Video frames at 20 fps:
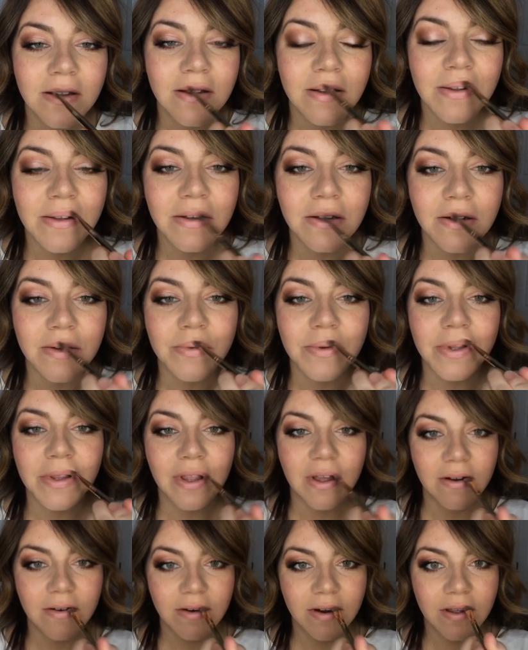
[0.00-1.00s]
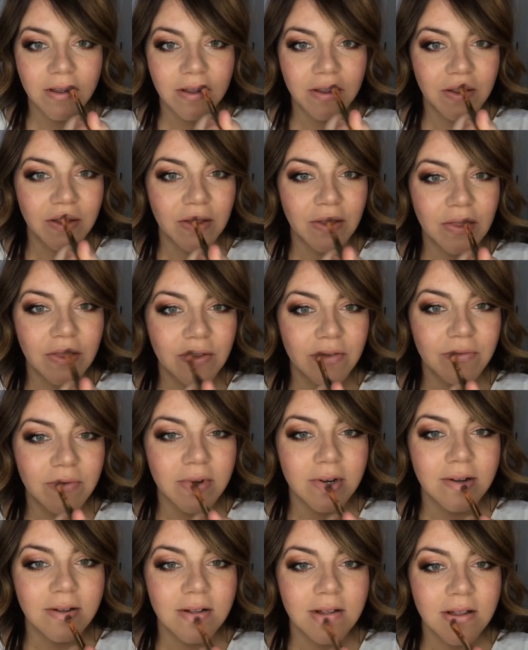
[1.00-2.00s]
I'm gonna put that right in the
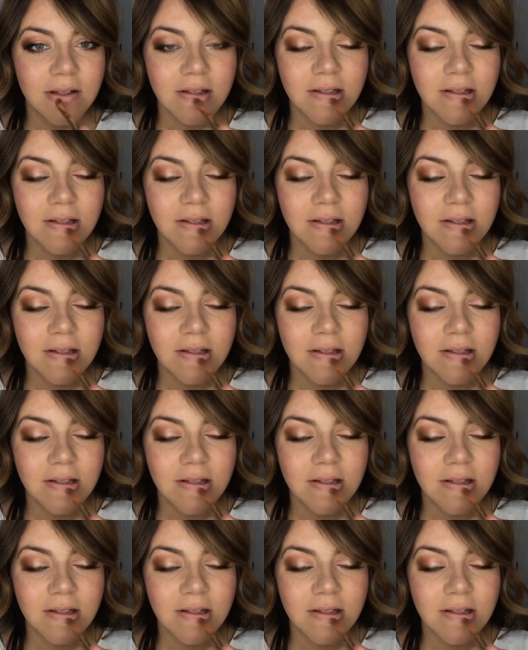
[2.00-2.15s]
middle.